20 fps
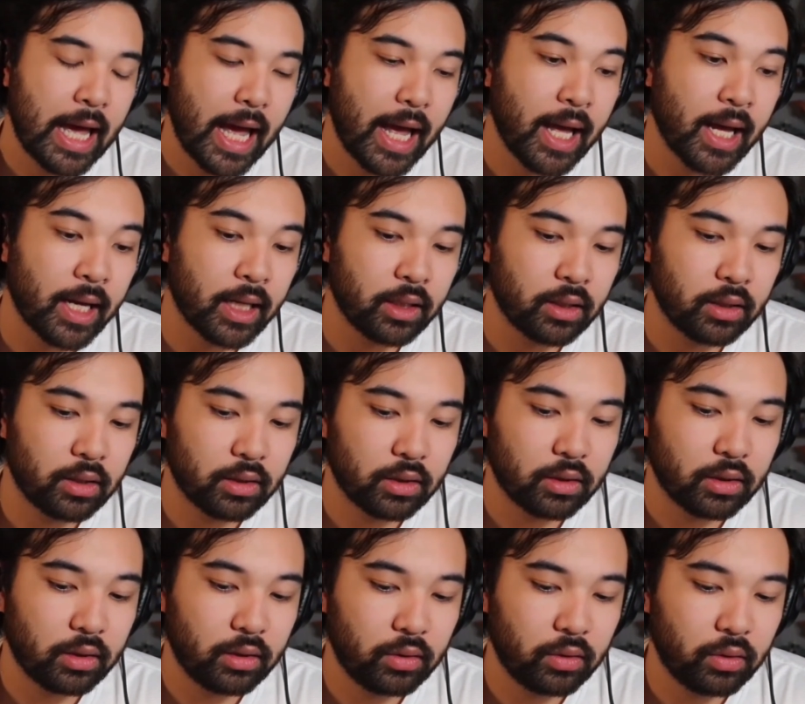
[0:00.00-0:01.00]
And
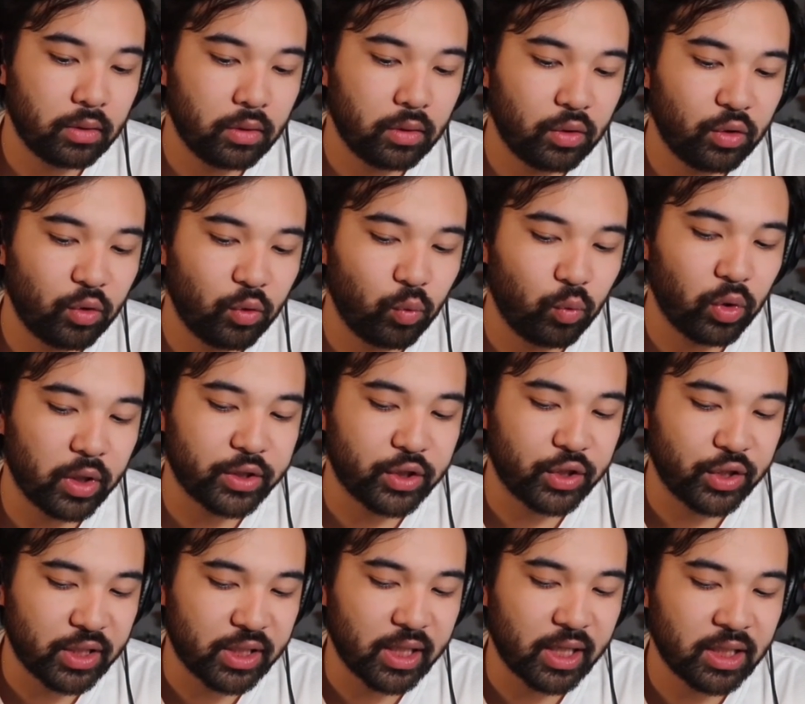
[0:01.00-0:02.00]
what
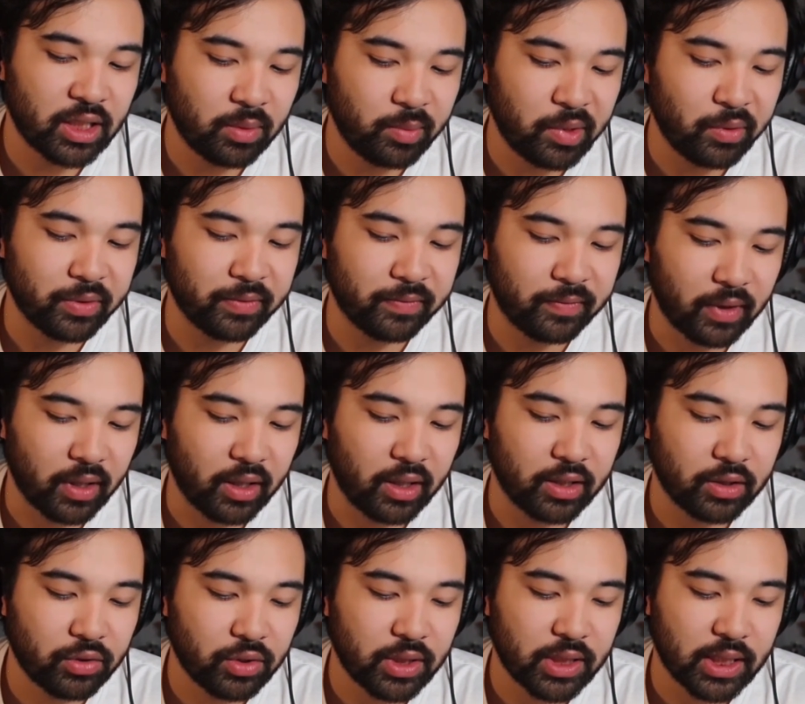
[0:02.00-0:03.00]
she said to me was very
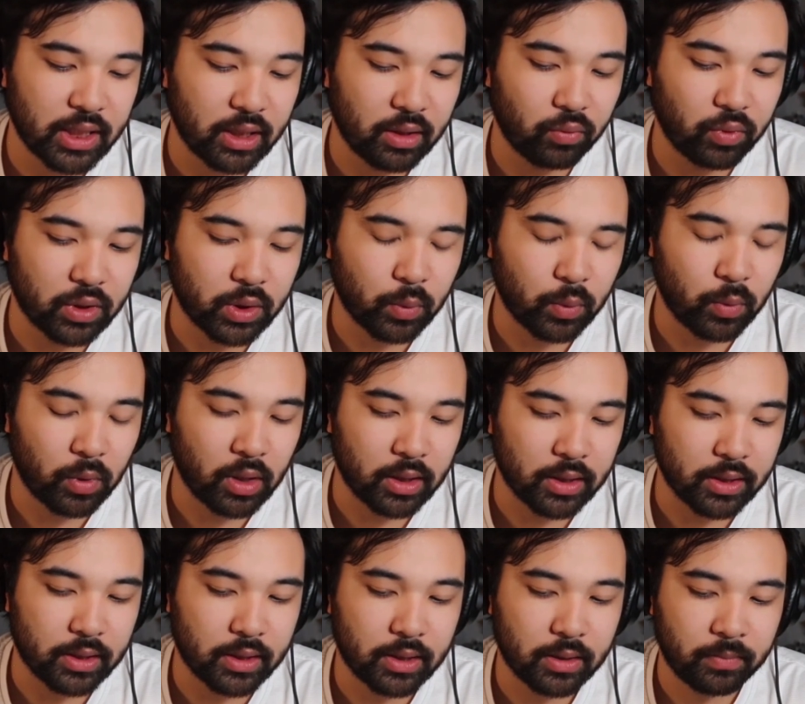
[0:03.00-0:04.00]
interesting, which
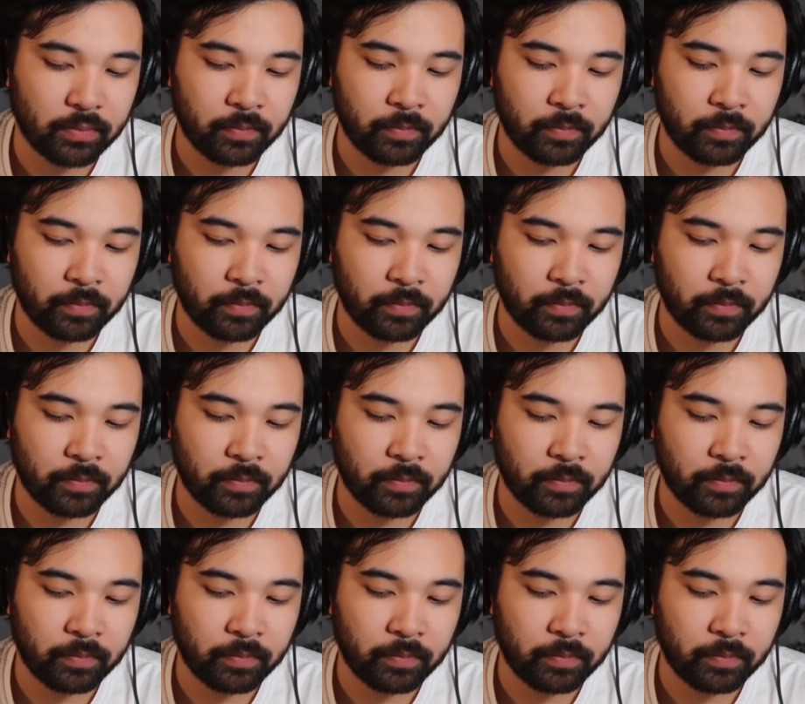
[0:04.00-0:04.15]
was,